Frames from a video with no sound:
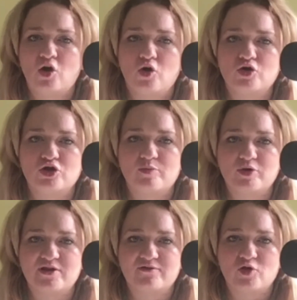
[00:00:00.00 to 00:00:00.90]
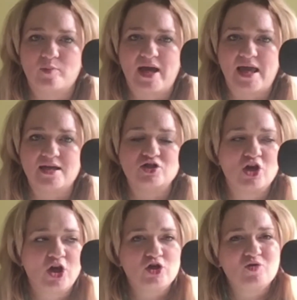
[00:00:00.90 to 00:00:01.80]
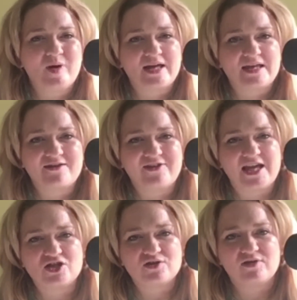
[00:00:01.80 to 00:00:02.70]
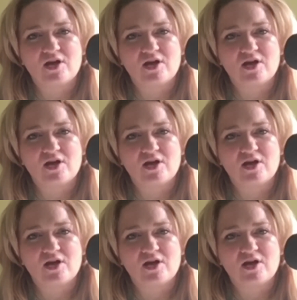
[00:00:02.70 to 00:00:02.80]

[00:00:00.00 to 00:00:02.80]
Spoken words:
on the body of your page, you might give each of